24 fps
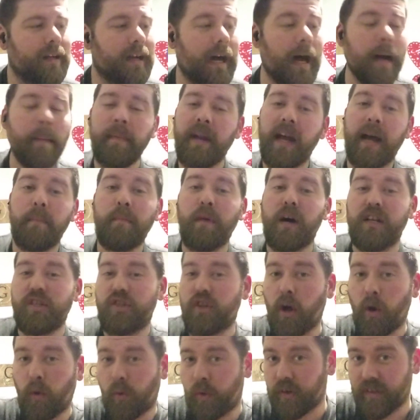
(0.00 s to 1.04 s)
I'm not much
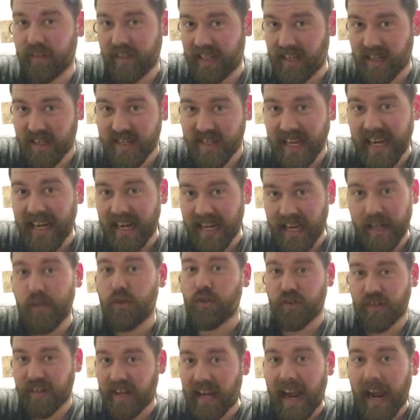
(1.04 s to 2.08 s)
older than a
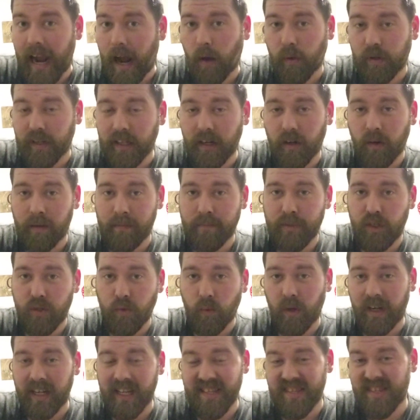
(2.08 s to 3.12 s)
teenager now, you know, I'm
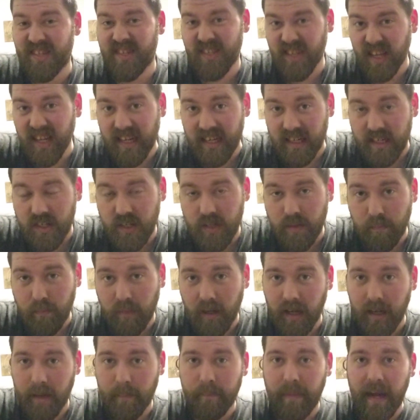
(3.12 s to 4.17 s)
26,
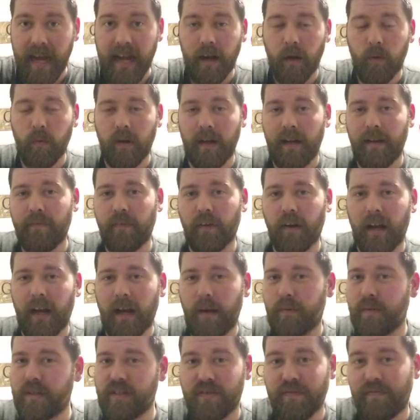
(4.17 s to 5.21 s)
but back whenever I
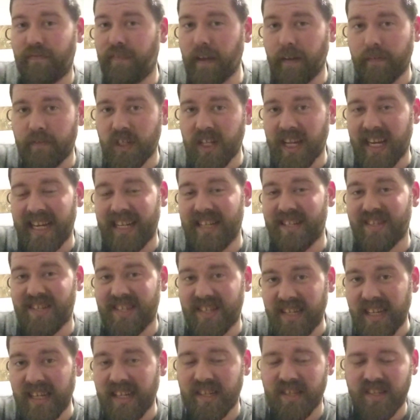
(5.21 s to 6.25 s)
was 15,
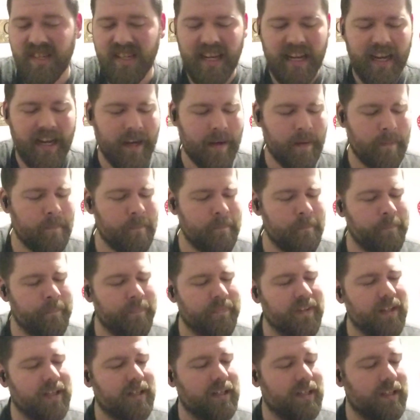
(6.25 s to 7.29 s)
16,
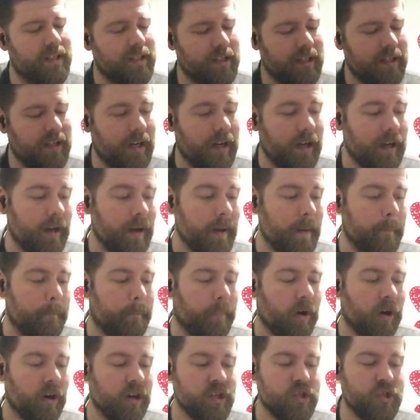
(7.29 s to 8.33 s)

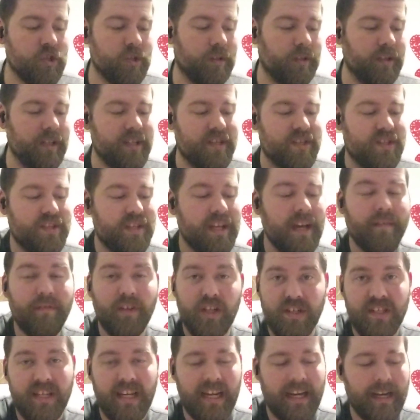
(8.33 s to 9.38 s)
partially
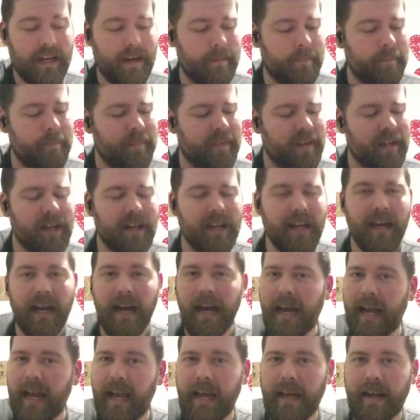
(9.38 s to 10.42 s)
17,
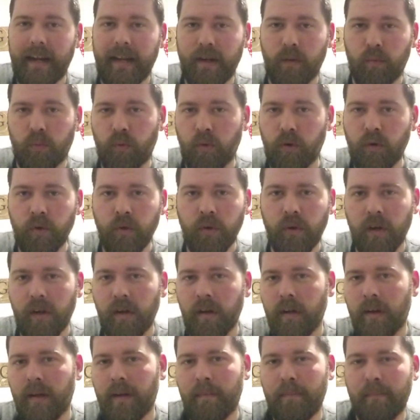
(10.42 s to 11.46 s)
I had a
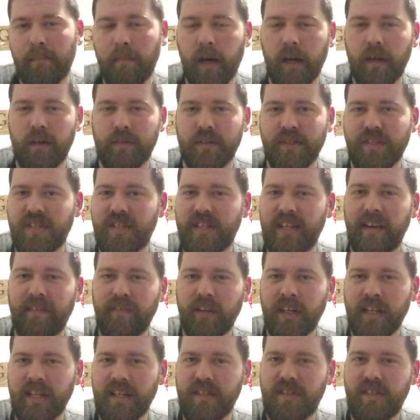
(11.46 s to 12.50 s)
Ruger Model
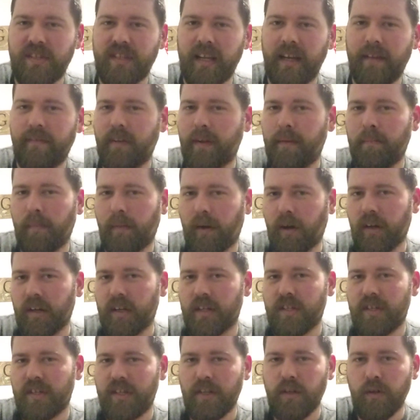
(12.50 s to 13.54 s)
77
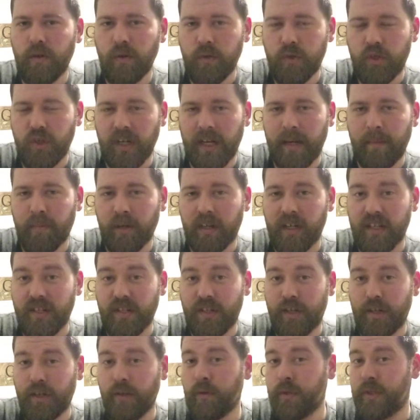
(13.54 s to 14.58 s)
Mark II chambered in
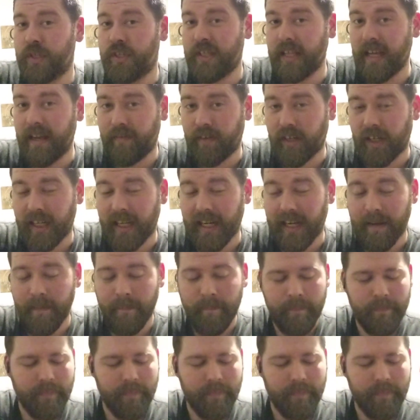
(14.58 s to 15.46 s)
270.